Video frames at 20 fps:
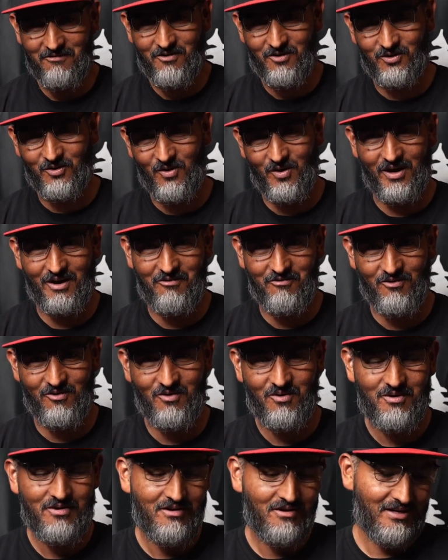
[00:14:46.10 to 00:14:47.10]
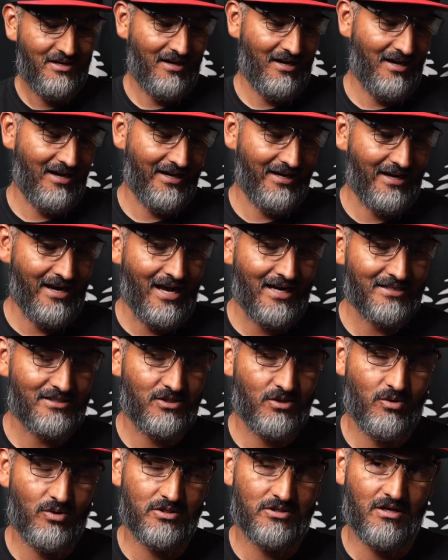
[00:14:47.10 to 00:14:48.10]
Fotógrafo.
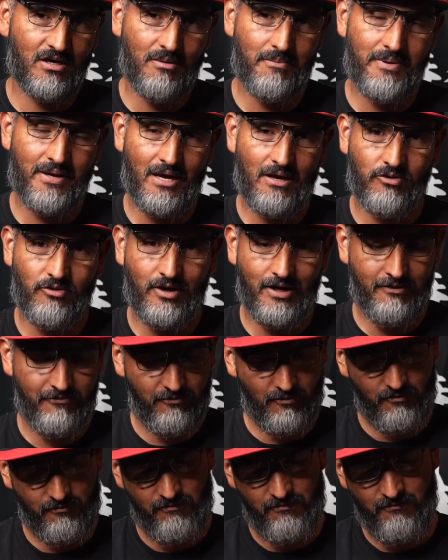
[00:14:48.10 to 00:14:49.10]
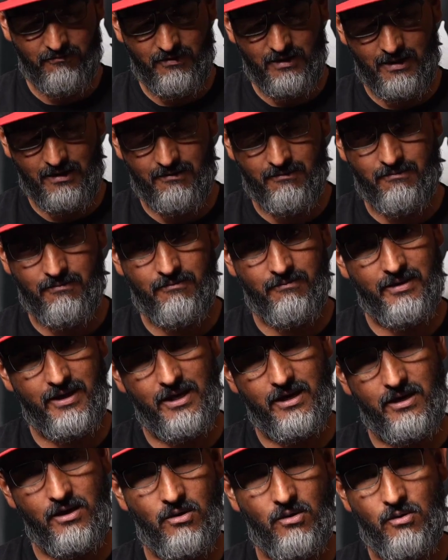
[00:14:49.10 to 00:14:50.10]
Ignacio is gonna be out there for
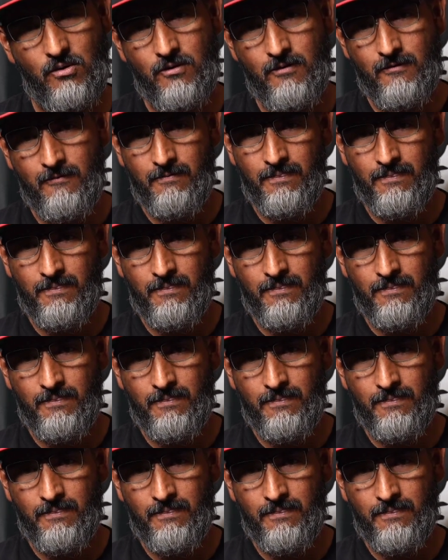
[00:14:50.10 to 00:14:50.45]
video.